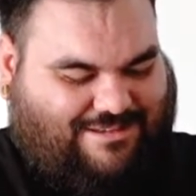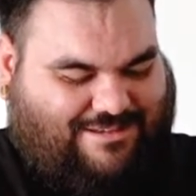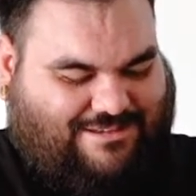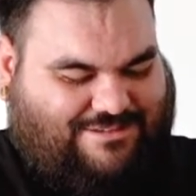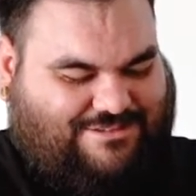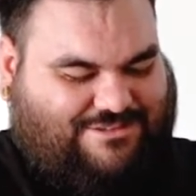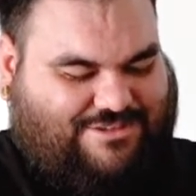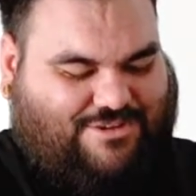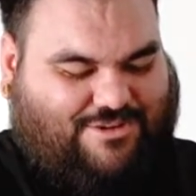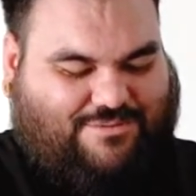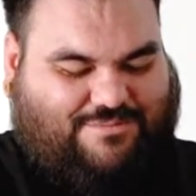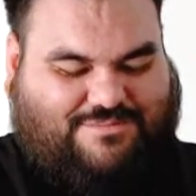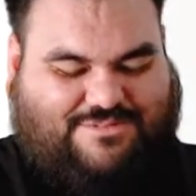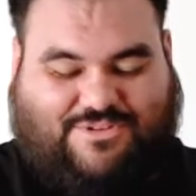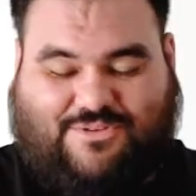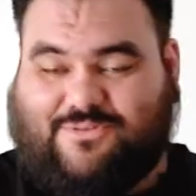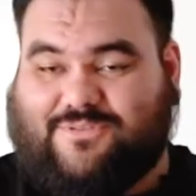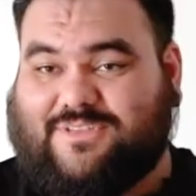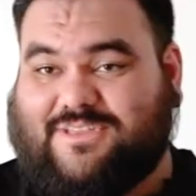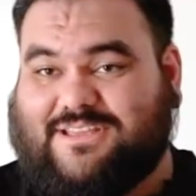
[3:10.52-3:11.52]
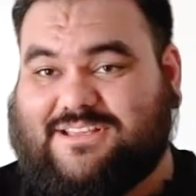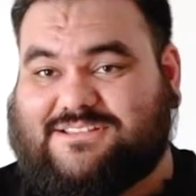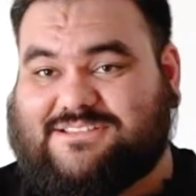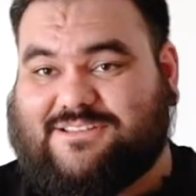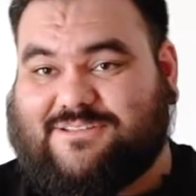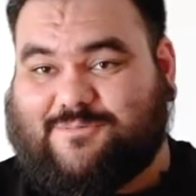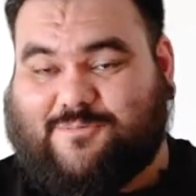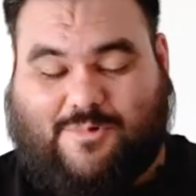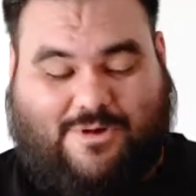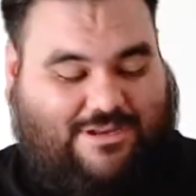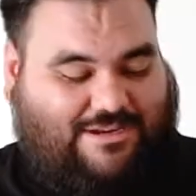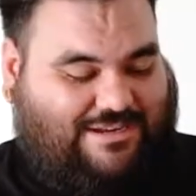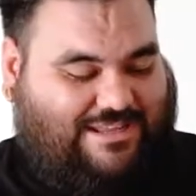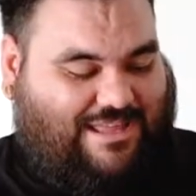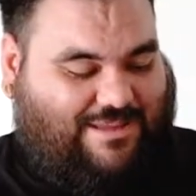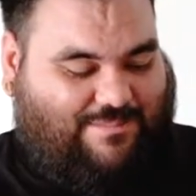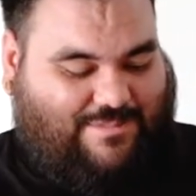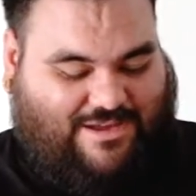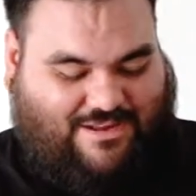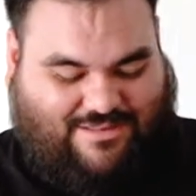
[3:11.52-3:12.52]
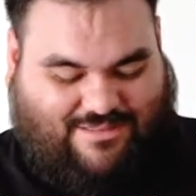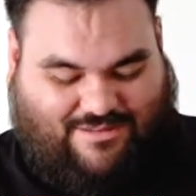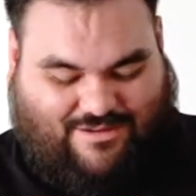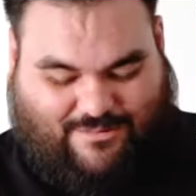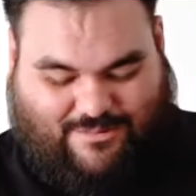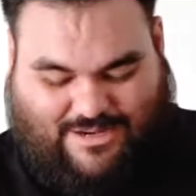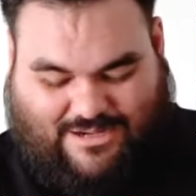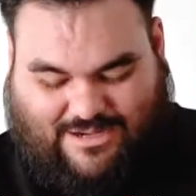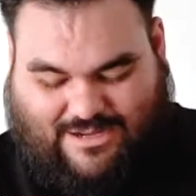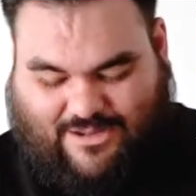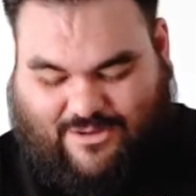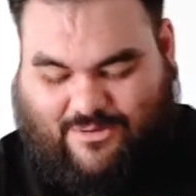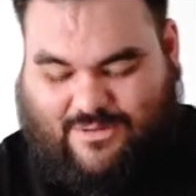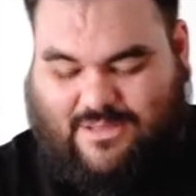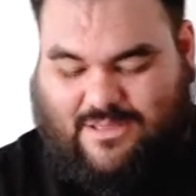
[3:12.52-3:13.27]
So 2 things in one came out of there right now.